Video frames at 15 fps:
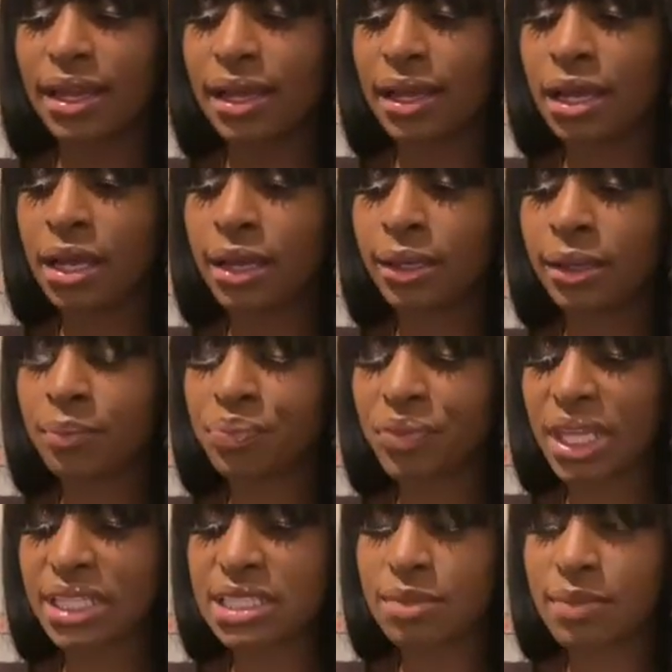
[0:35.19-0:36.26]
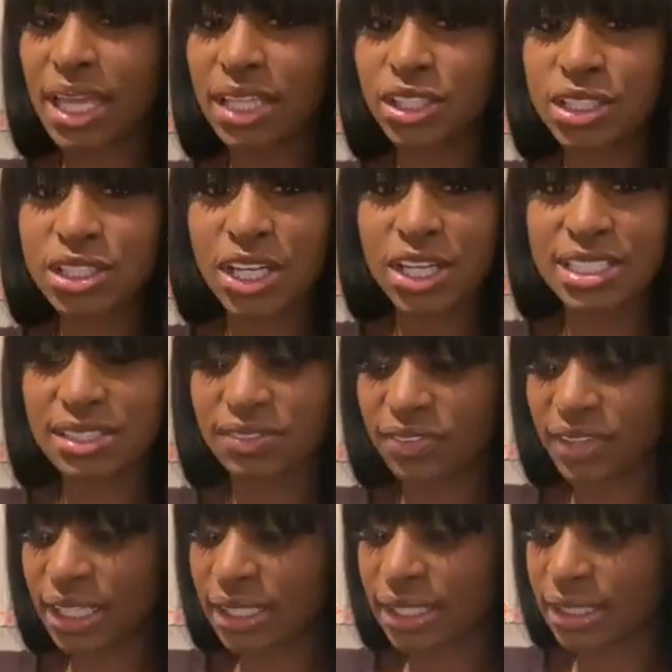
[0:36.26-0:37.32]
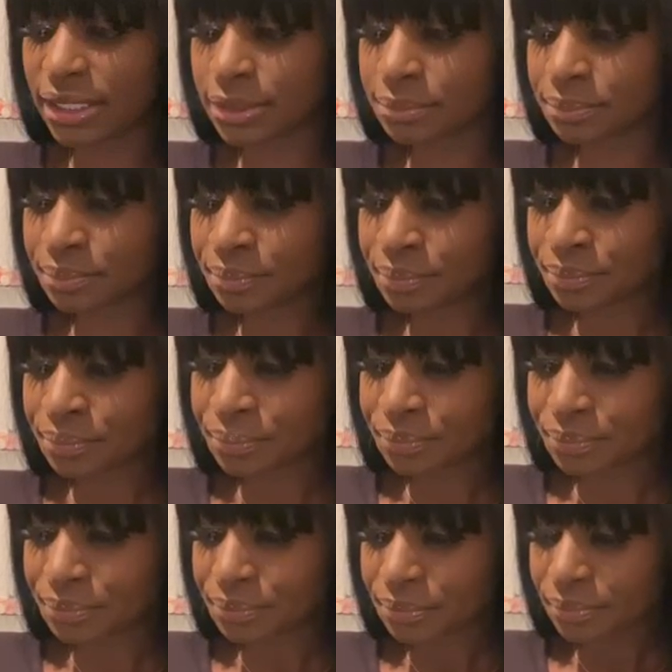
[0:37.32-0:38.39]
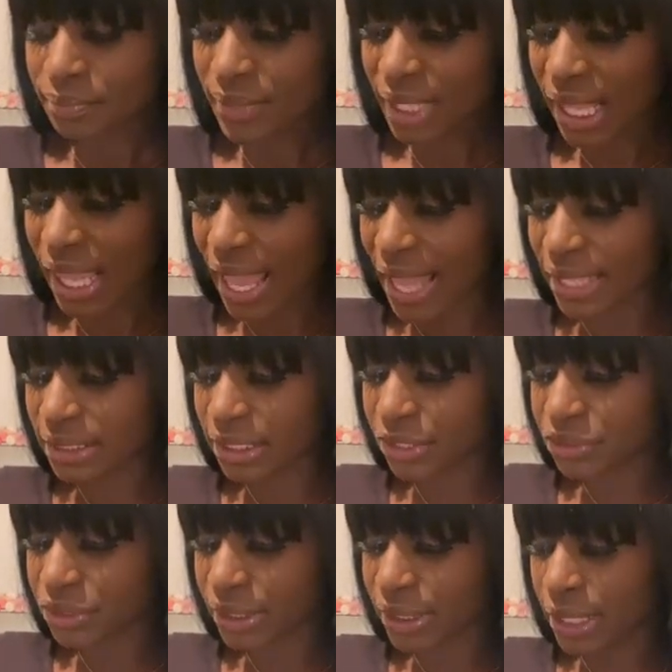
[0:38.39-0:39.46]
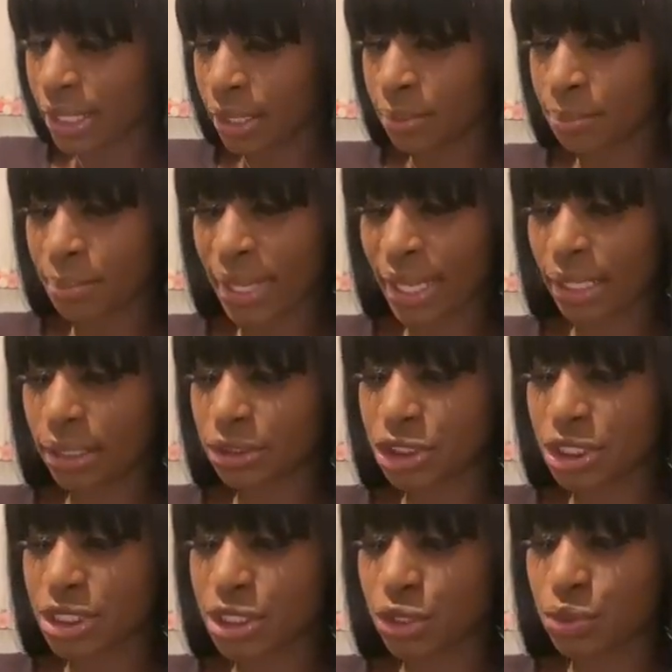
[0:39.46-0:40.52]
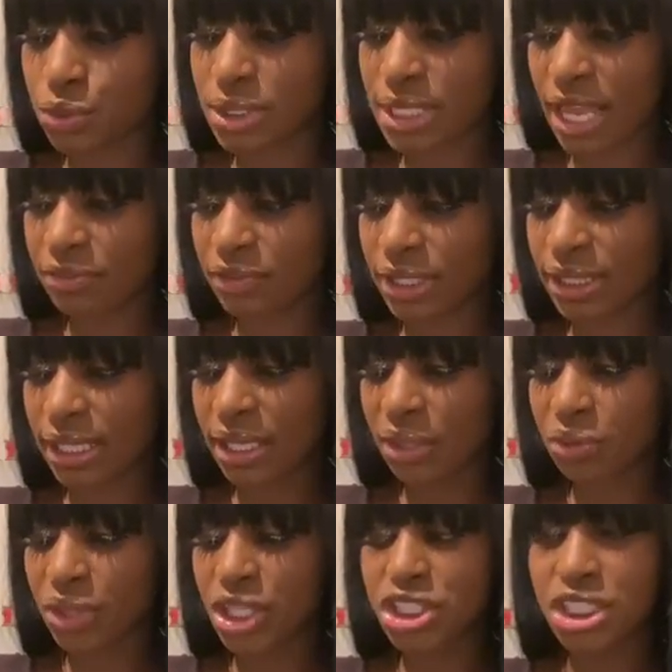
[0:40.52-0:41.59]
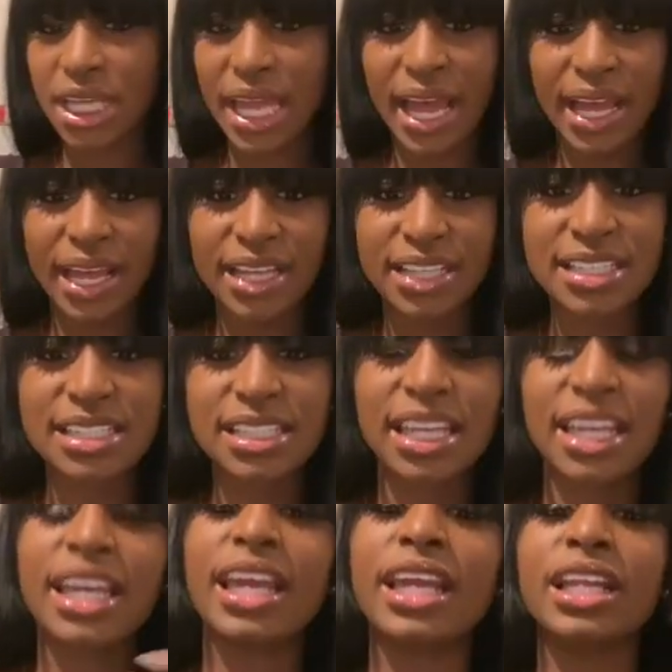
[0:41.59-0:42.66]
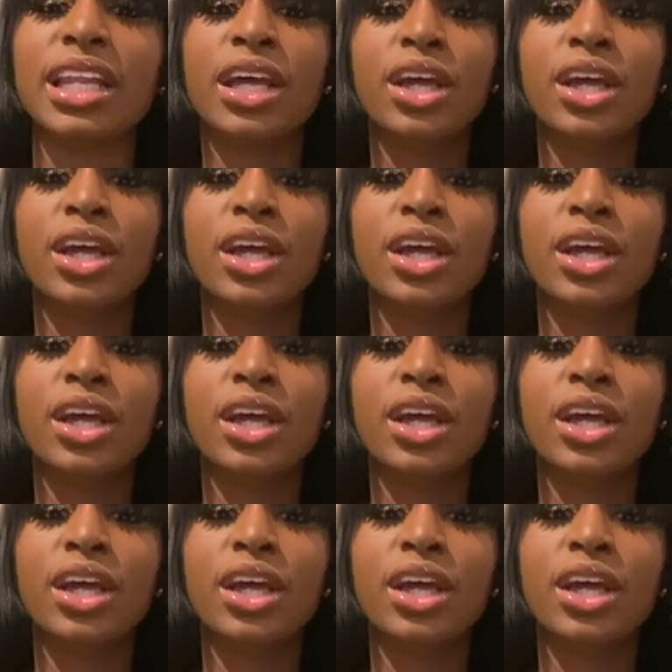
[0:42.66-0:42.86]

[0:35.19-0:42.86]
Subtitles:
And to make the sauce vegan, I literally just used everything that she has in